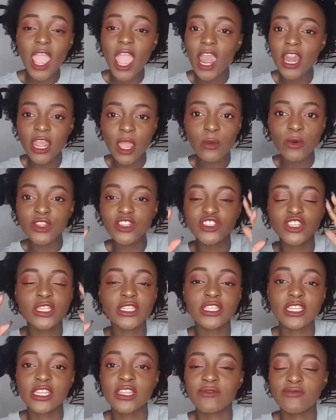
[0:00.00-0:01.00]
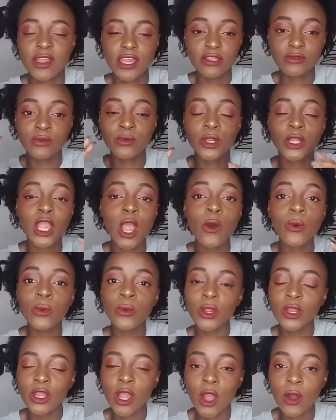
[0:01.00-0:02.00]
And it was just this race. We were
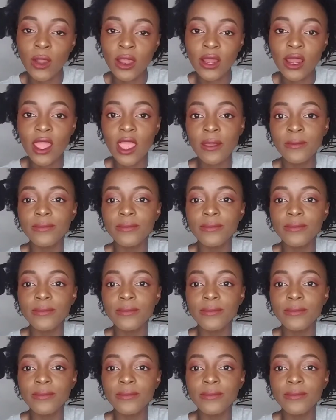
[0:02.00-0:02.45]
going.